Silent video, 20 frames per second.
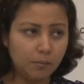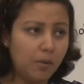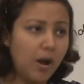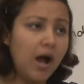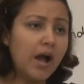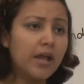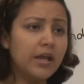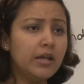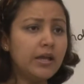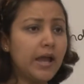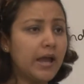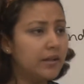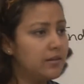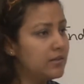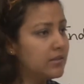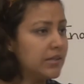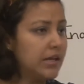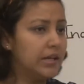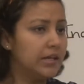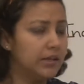buying and
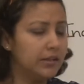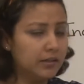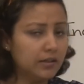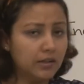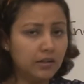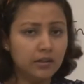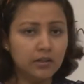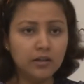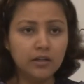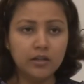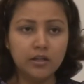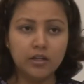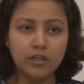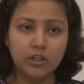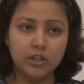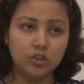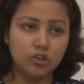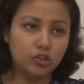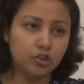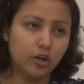selling the
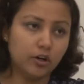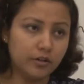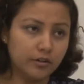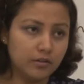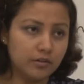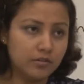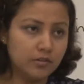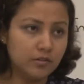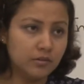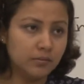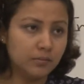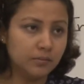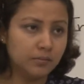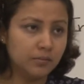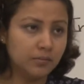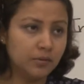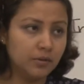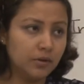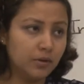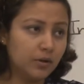insurance,
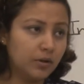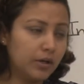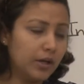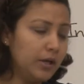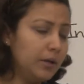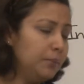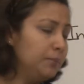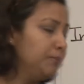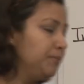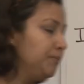okay.